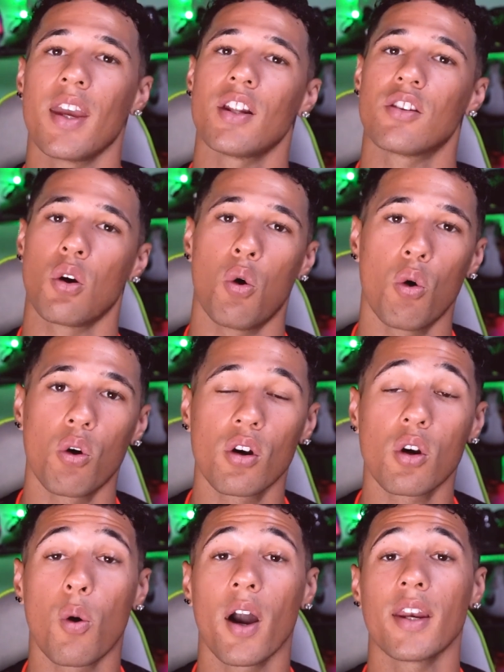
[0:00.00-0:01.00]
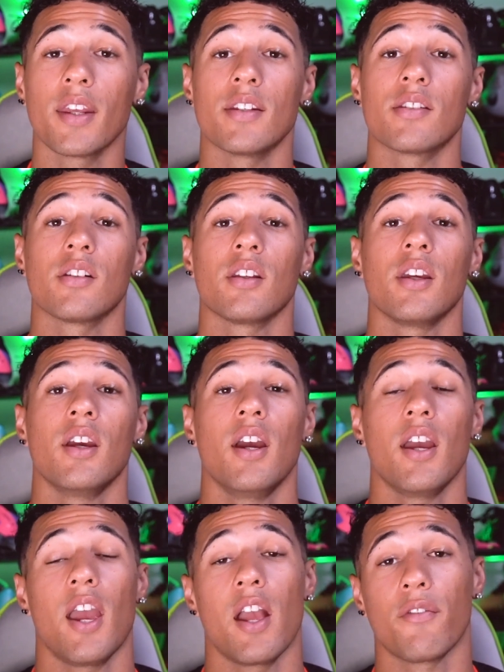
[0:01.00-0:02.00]
It tore quite easily,
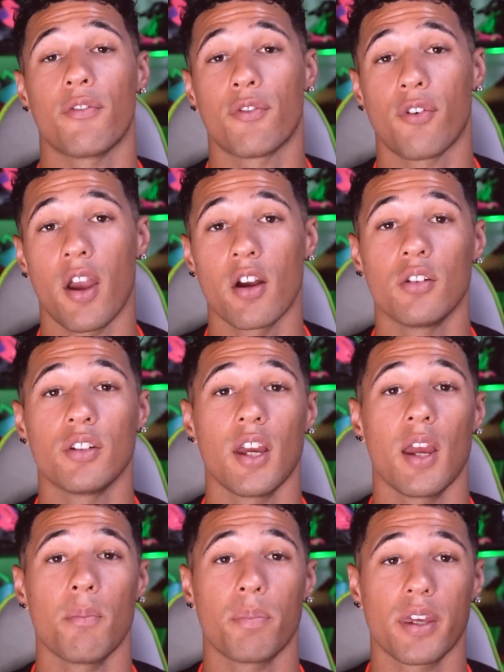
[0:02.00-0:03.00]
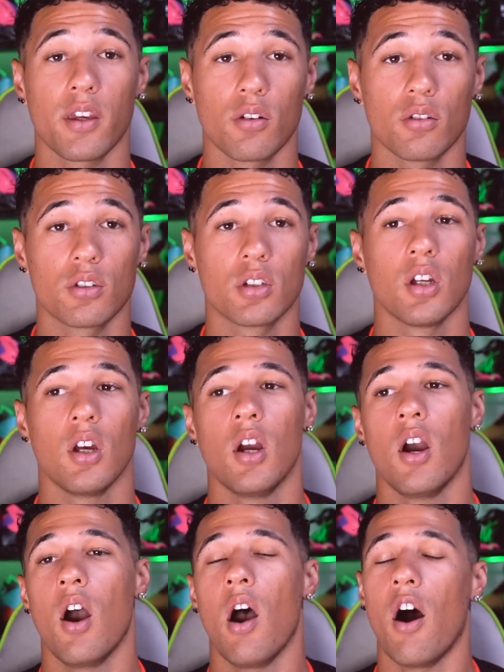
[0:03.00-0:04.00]
it frailed, it peeled.
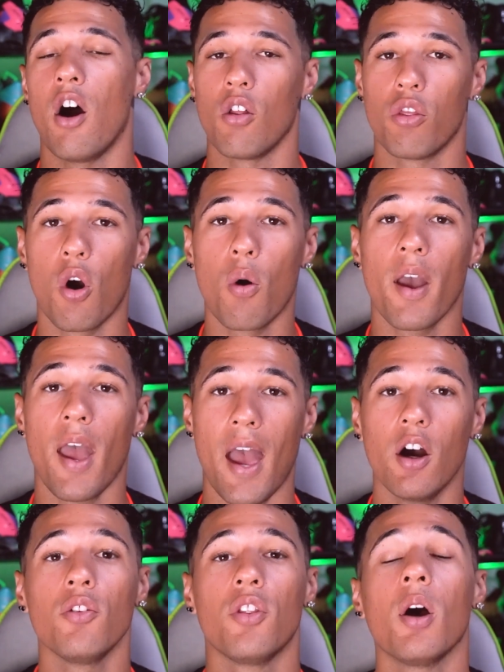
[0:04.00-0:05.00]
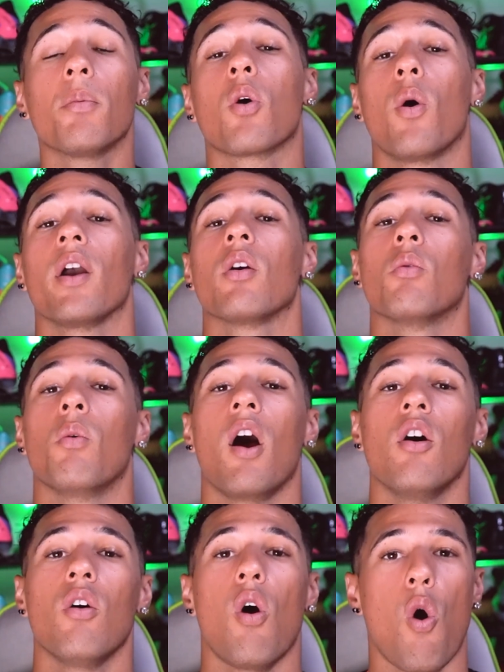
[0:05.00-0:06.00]
Although it held up quite
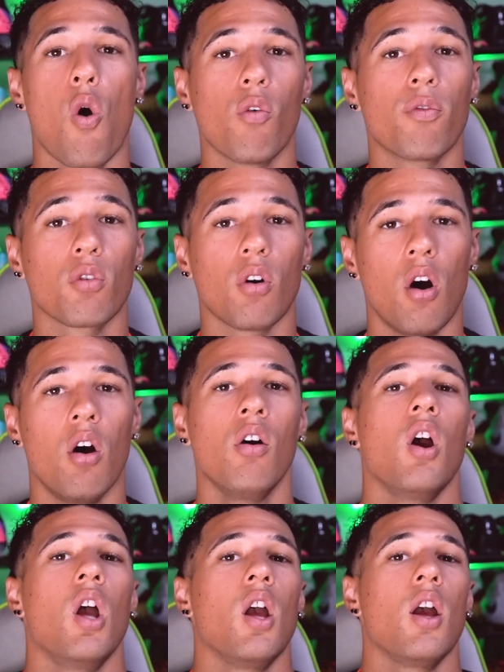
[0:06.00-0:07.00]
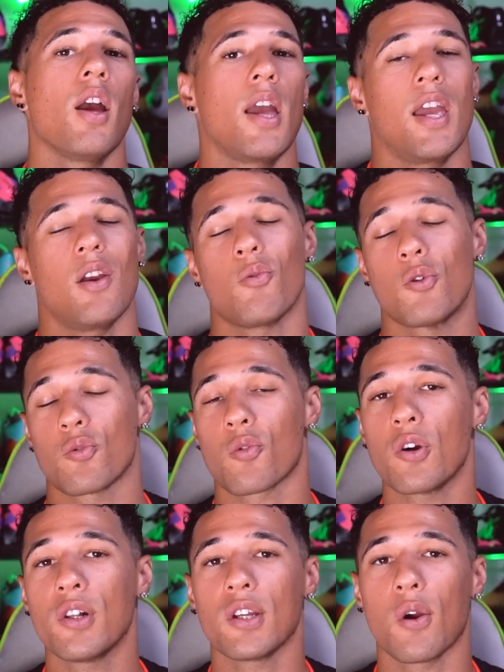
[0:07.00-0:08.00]
well overall, it was
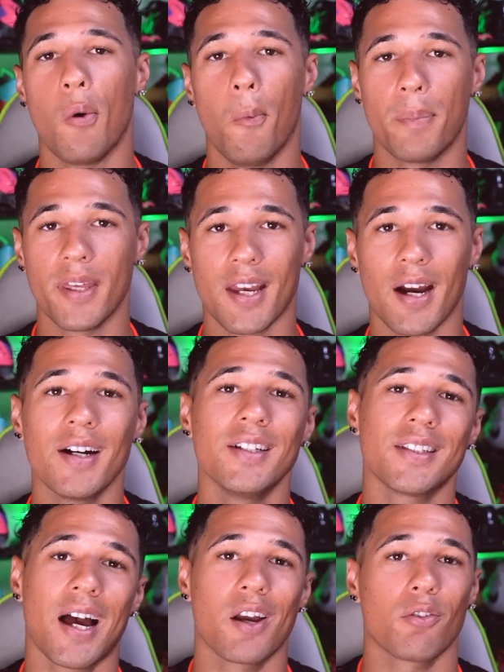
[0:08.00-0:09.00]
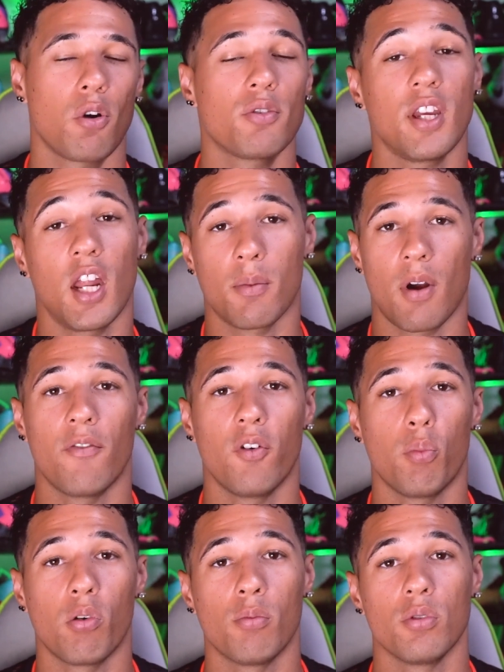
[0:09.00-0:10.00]
really because I rotated my
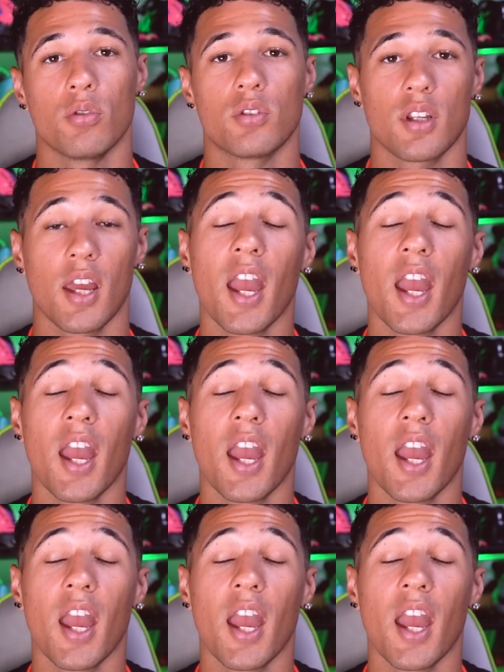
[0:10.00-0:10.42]
football boots.